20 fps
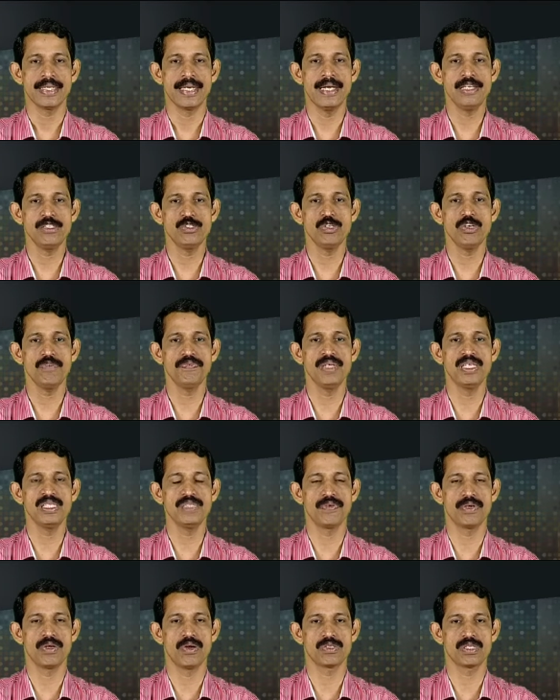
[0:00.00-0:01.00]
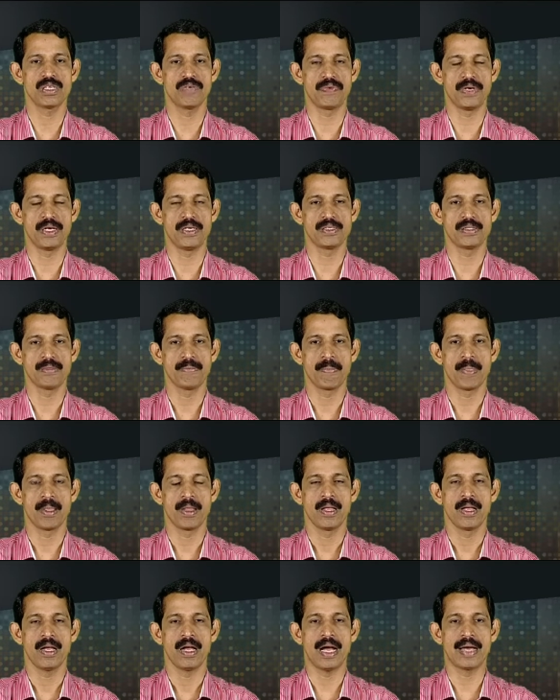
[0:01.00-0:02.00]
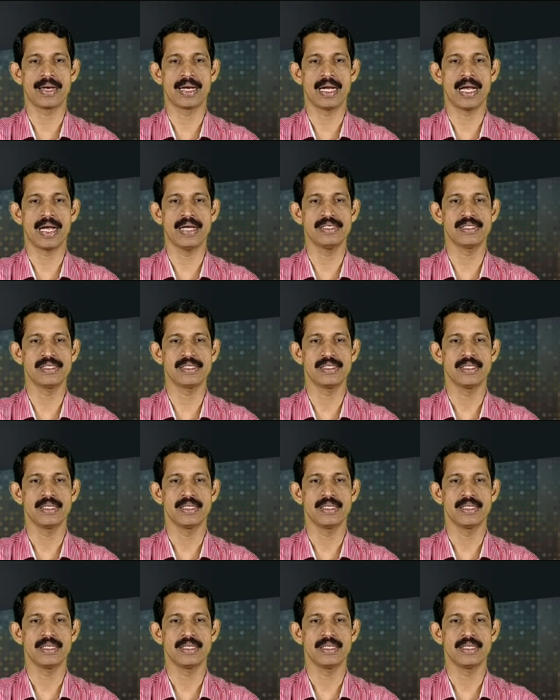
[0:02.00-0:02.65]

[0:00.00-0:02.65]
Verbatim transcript: Each of these philosophies analyze